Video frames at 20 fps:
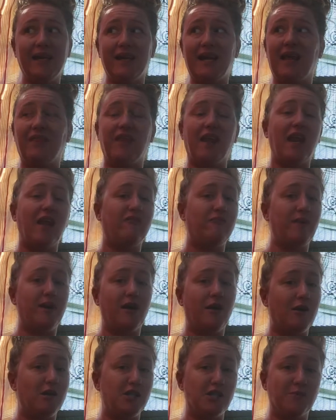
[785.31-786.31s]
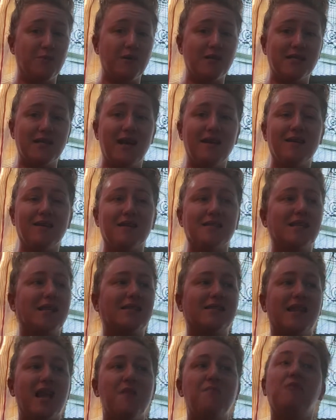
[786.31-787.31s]
Not that I've been 100%, because
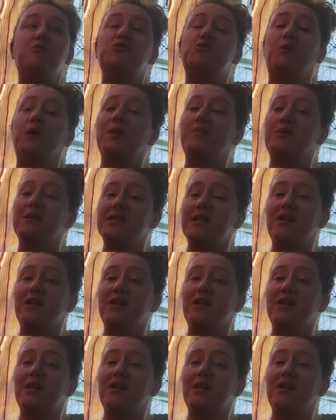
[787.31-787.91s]
I'd say about 20